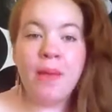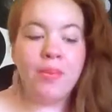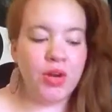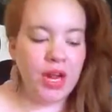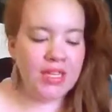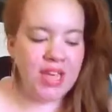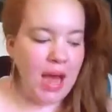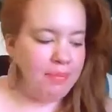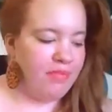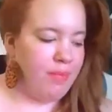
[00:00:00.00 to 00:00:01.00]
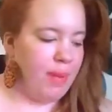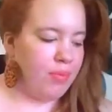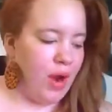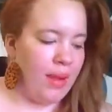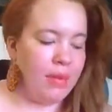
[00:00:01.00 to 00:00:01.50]
put on top of my
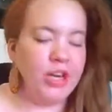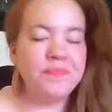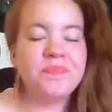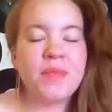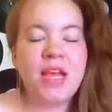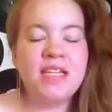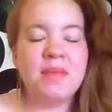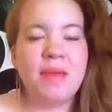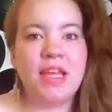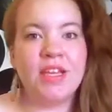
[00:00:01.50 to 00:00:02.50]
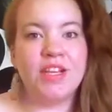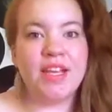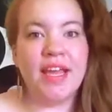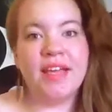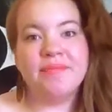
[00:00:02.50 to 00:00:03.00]
primer to make it look
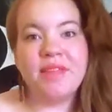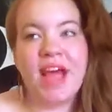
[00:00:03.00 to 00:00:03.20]
like